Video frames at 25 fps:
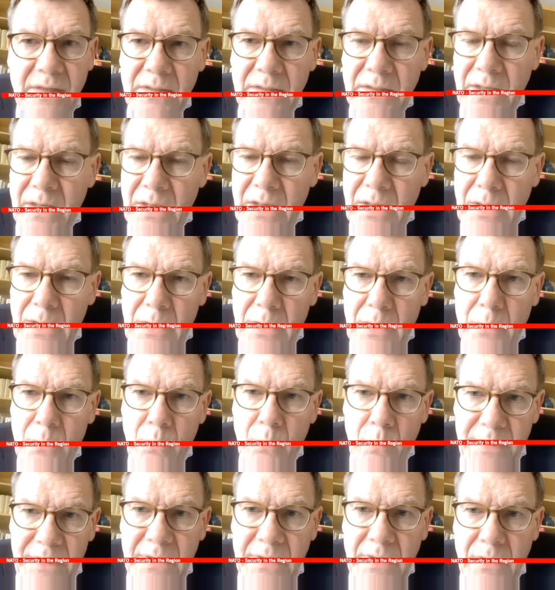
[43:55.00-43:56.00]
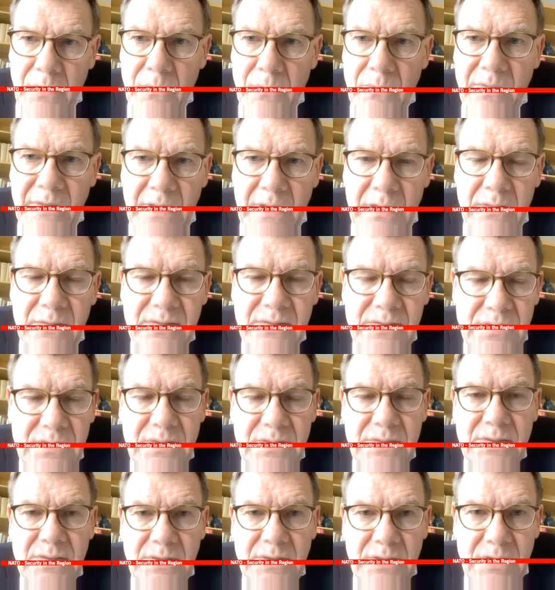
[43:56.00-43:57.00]
that We know that
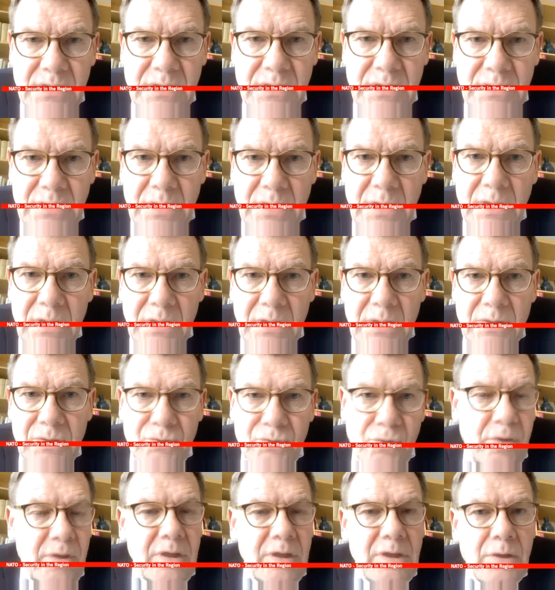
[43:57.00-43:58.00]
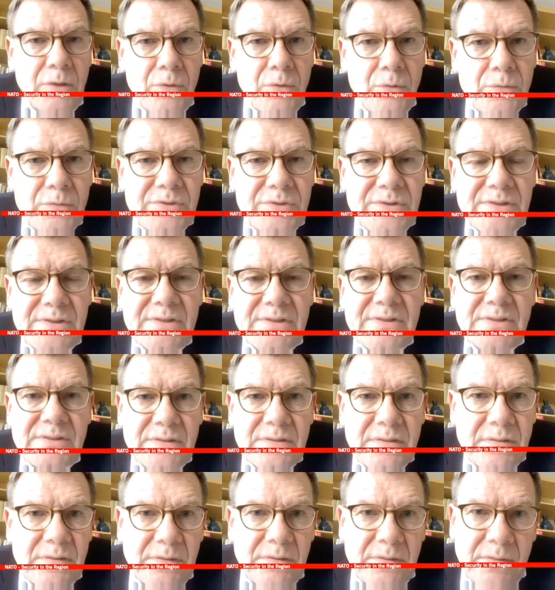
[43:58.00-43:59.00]
Turkey
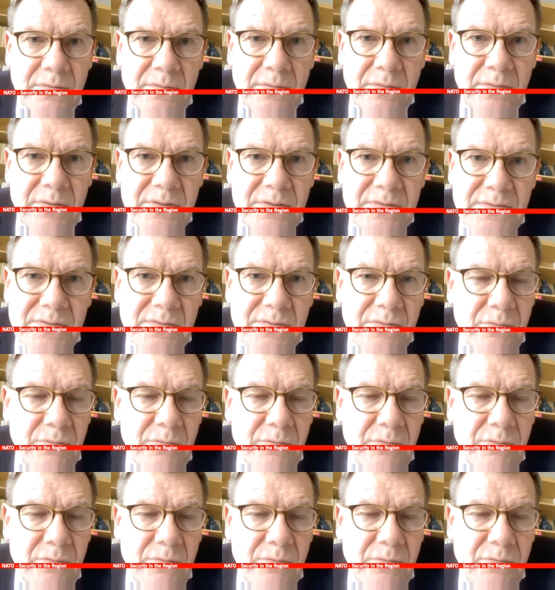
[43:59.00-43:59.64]
hosts this